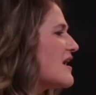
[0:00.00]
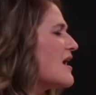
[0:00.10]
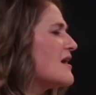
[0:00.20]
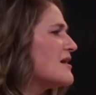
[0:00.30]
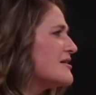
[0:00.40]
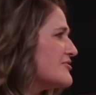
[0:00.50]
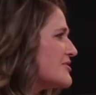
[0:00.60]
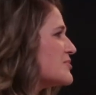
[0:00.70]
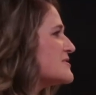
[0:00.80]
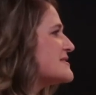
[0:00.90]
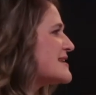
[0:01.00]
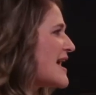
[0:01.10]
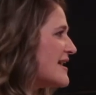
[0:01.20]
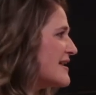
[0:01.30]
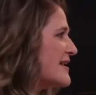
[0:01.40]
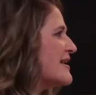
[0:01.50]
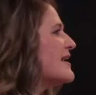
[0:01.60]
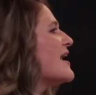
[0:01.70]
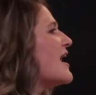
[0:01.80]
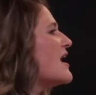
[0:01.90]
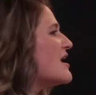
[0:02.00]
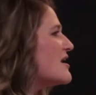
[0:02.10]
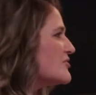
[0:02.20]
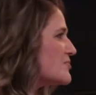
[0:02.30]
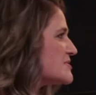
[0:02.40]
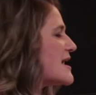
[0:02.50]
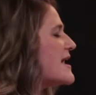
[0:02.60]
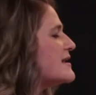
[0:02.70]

100%. 100%.